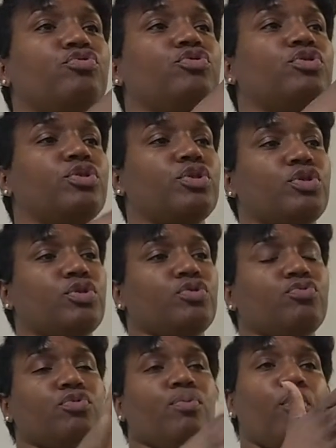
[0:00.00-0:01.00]
Then 3,
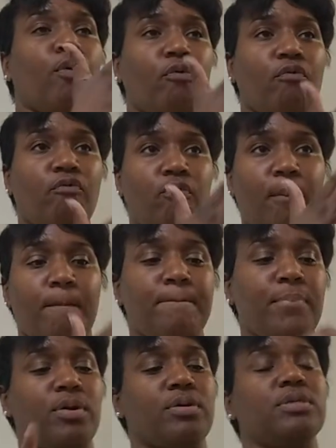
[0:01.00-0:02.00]
you're going to scrape it.
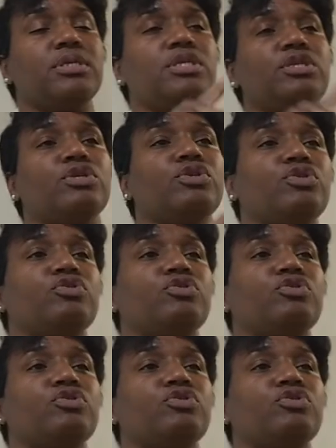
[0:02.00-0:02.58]
Then what